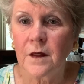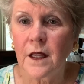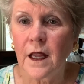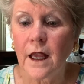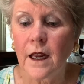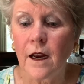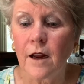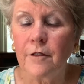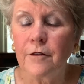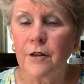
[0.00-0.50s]

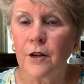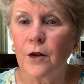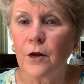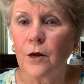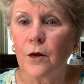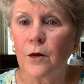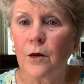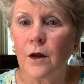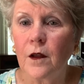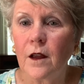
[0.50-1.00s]
And I
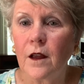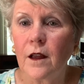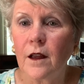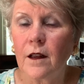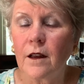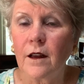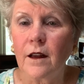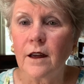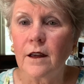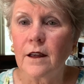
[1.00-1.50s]
feel
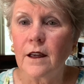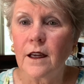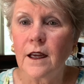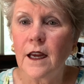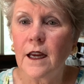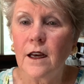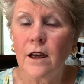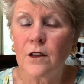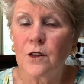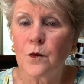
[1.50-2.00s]
like
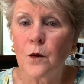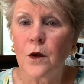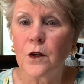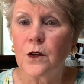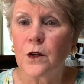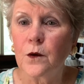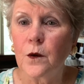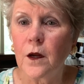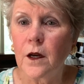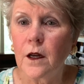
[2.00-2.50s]
he doesn't want
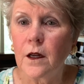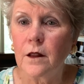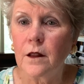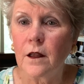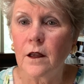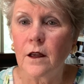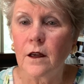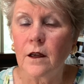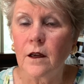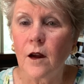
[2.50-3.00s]
to do
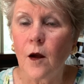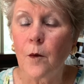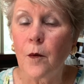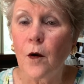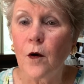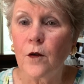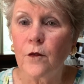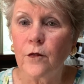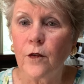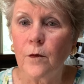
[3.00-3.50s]
anything
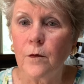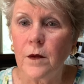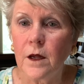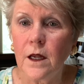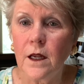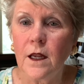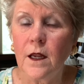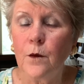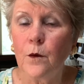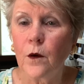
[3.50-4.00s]
apart from
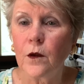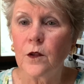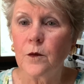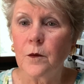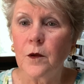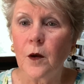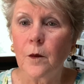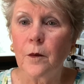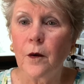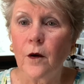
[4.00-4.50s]
me. He wants
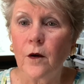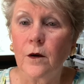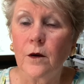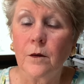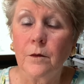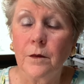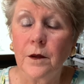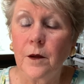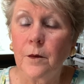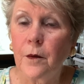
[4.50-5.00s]
me to
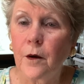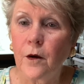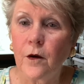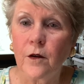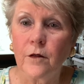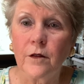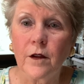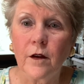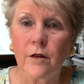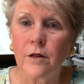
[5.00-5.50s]
be a part
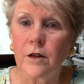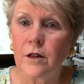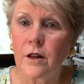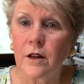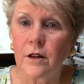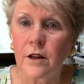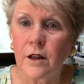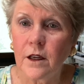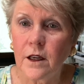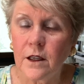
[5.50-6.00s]
of
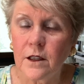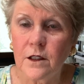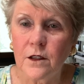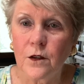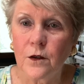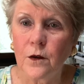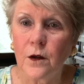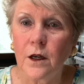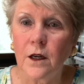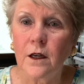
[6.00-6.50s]
everything that he's
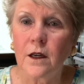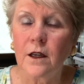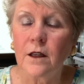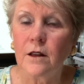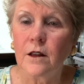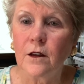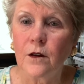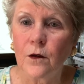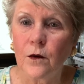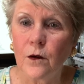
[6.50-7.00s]
doing in
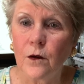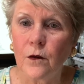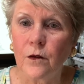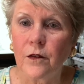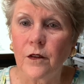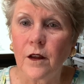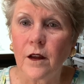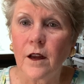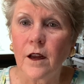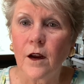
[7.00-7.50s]
the earth.
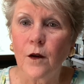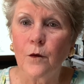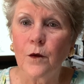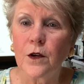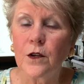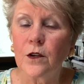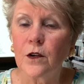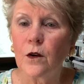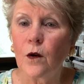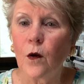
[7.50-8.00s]
And we
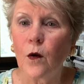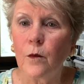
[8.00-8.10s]
should all